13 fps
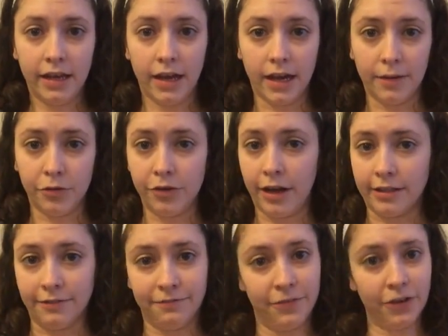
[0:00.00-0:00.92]
They're
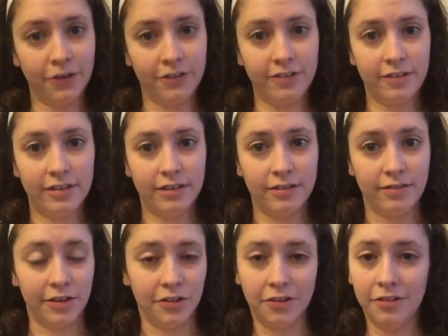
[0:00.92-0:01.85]
not the first.
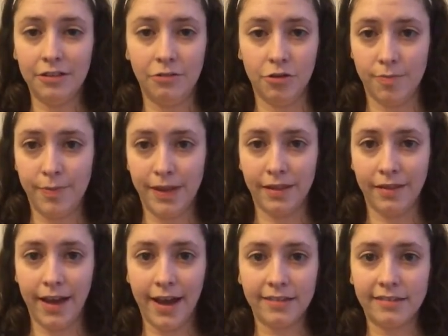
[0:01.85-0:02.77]
They certainly won't be the
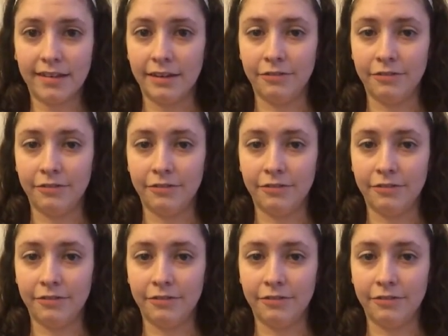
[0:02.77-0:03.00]
last.